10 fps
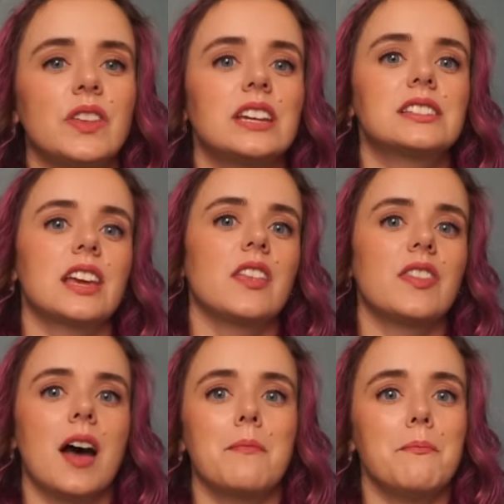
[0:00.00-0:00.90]
They said
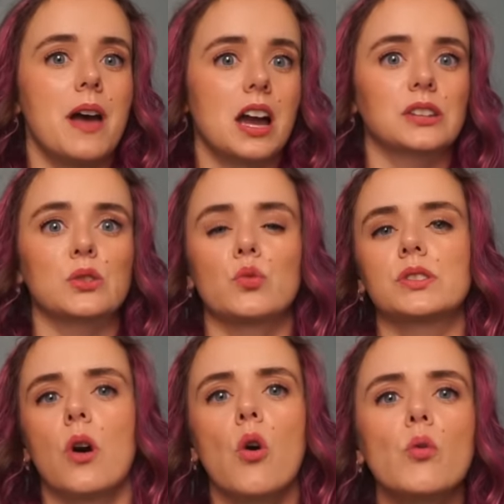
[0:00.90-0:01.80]
that Max was
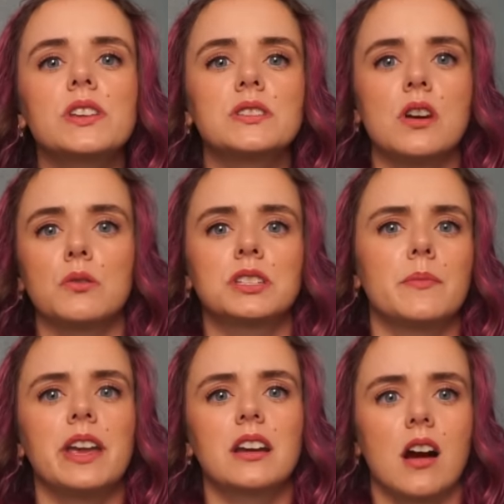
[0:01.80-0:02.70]
always known to
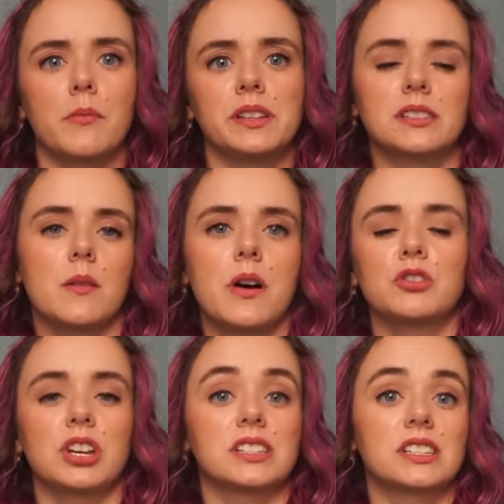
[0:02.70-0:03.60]
make comments about
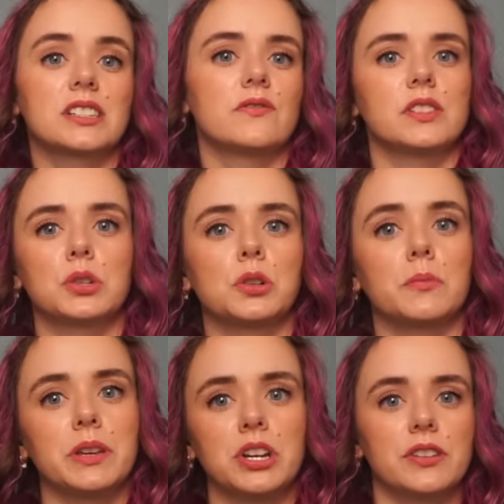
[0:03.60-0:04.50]
Jessica's physical
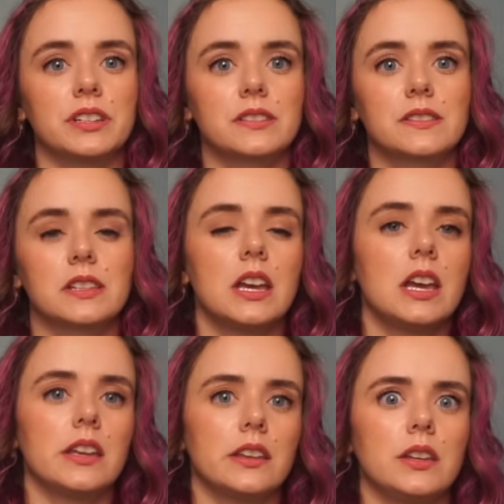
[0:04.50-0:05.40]
appearance.
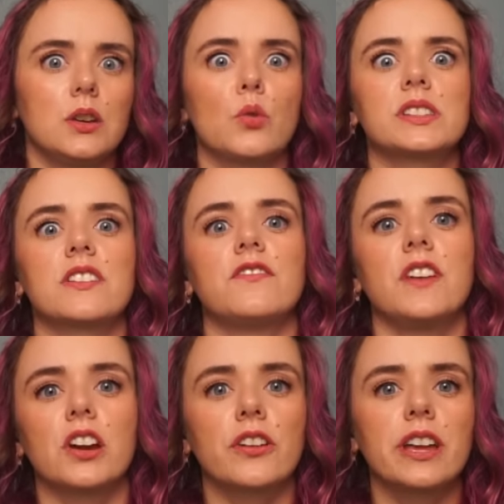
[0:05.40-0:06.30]
He was
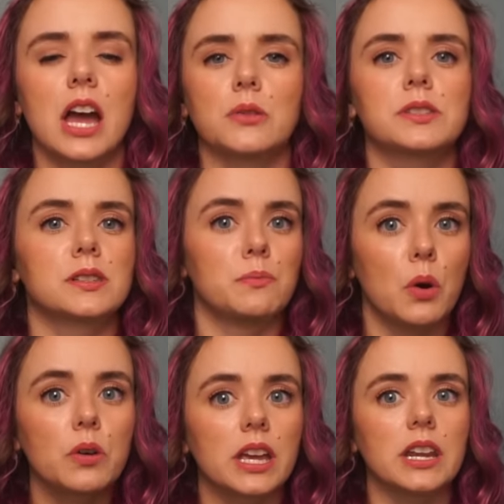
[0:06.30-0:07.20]
very
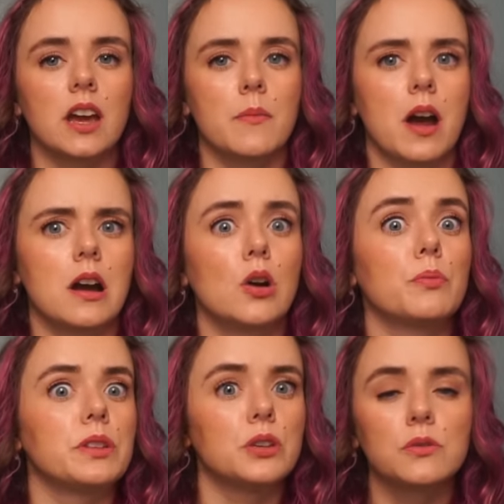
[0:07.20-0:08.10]
outspoken about how
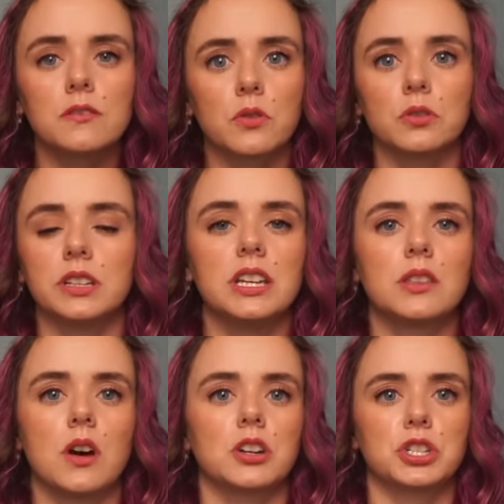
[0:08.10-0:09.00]
beautiful he
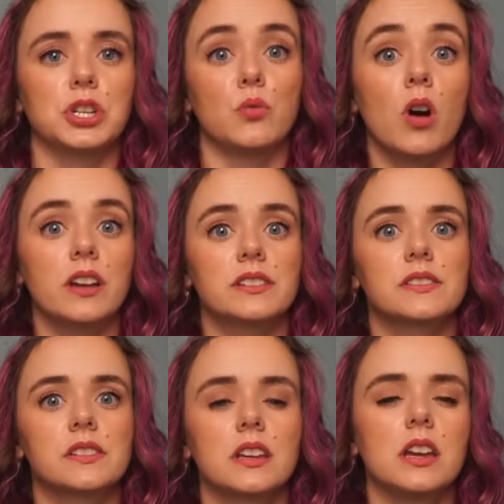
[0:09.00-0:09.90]
thought she was.